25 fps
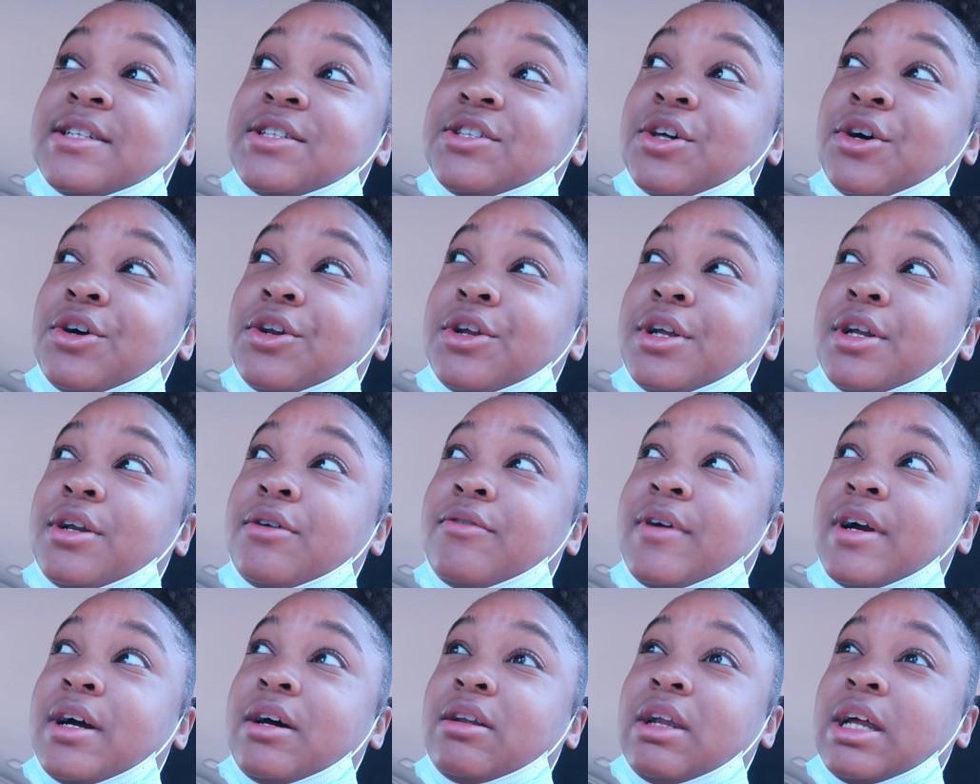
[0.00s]
I started
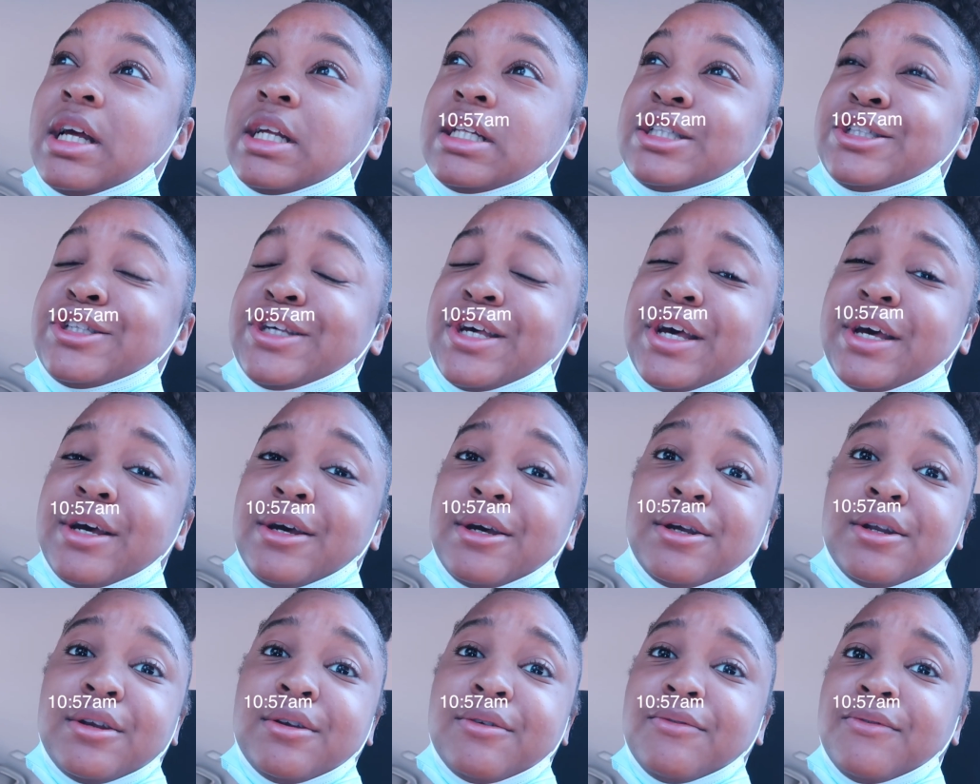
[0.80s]
around like
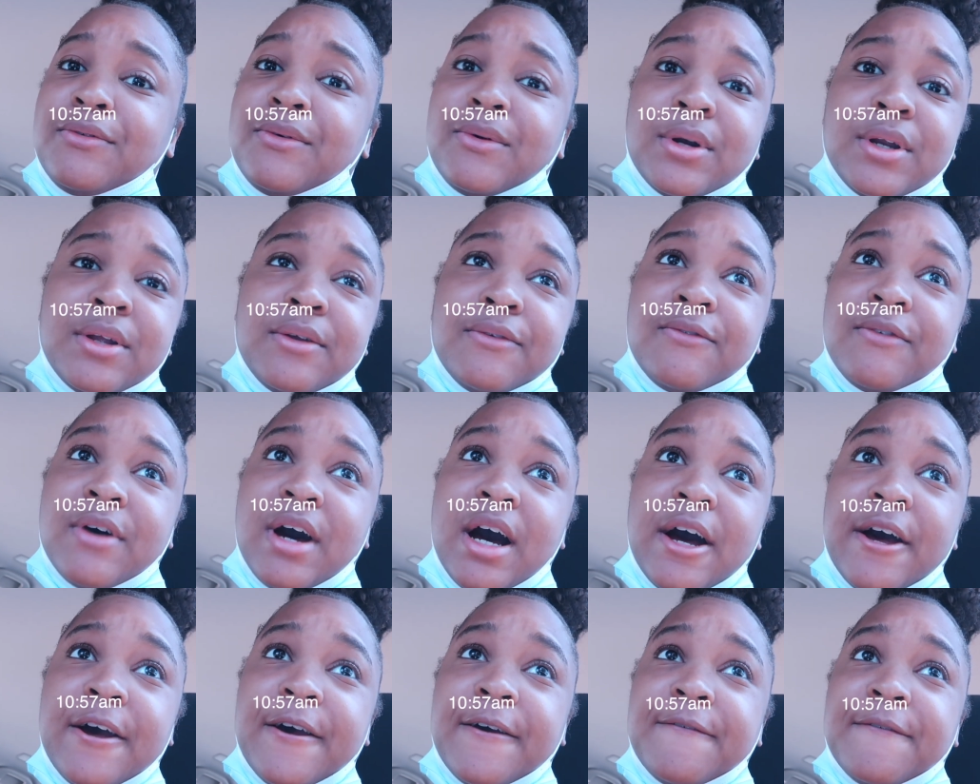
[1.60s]

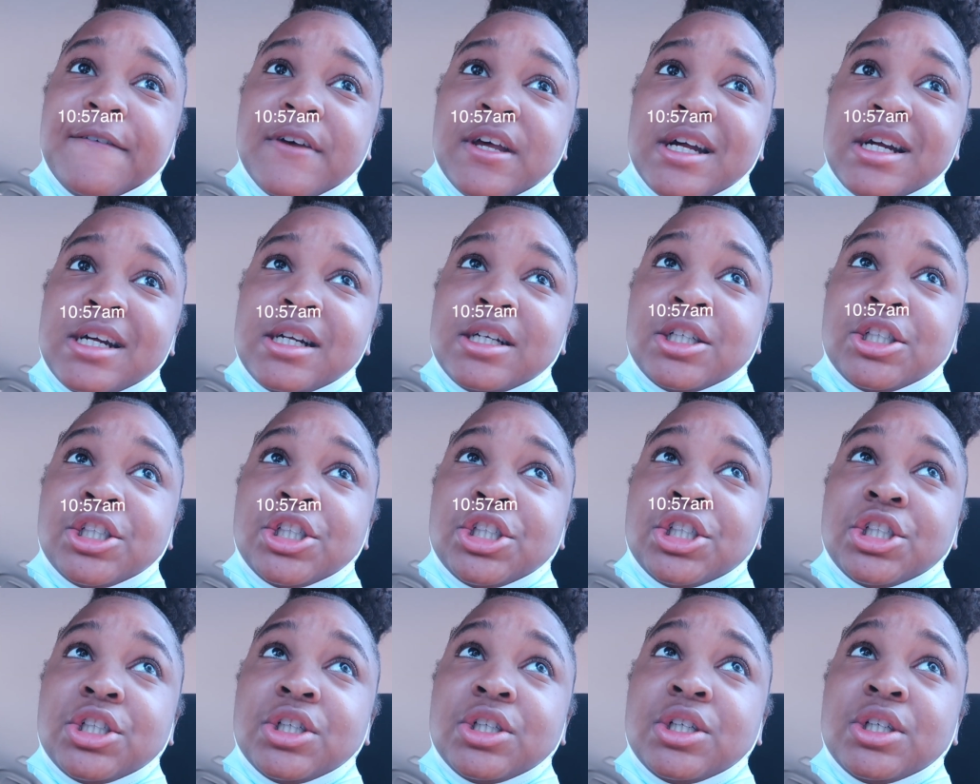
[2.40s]

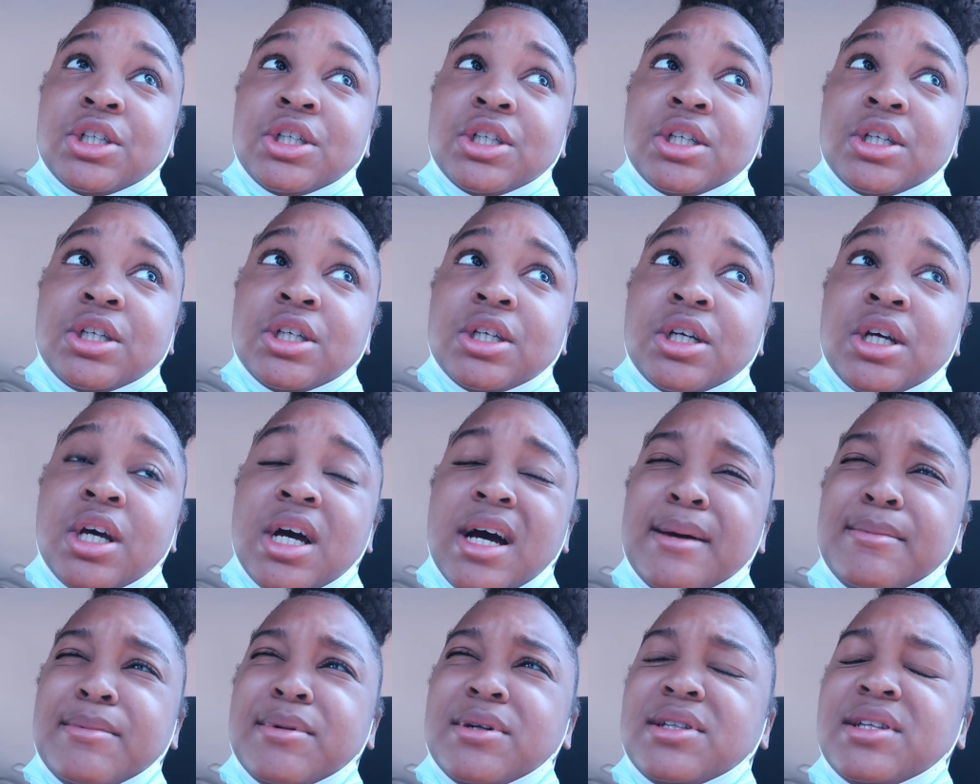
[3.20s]
10:45-ish,
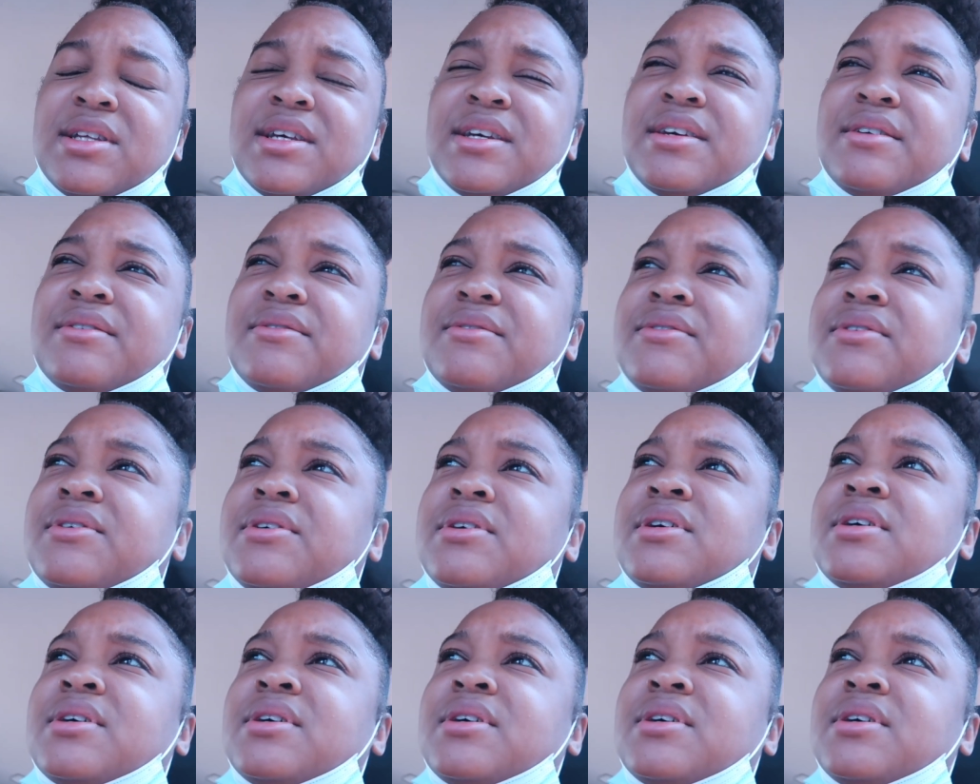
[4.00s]
I believe.